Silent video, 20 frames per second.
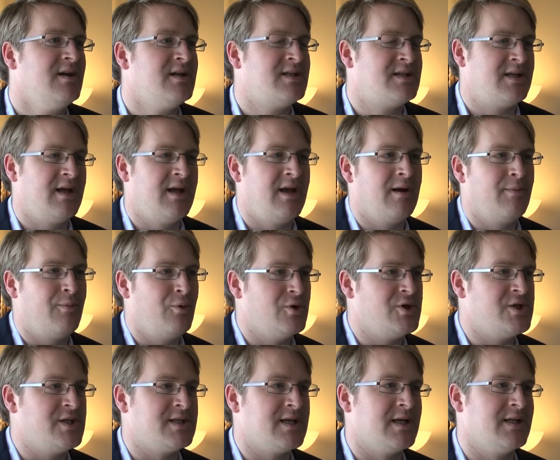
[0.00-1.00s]
seeing
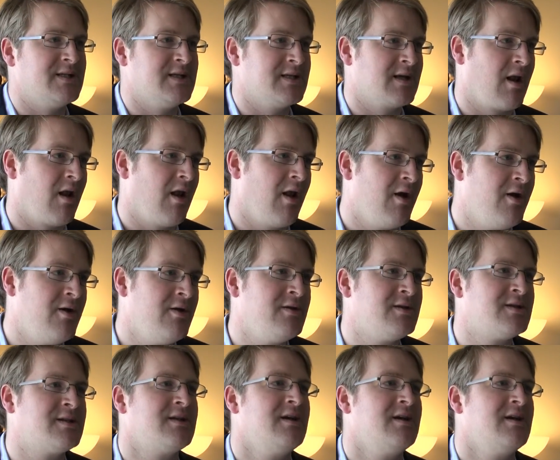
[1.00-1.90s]
abortion centres close.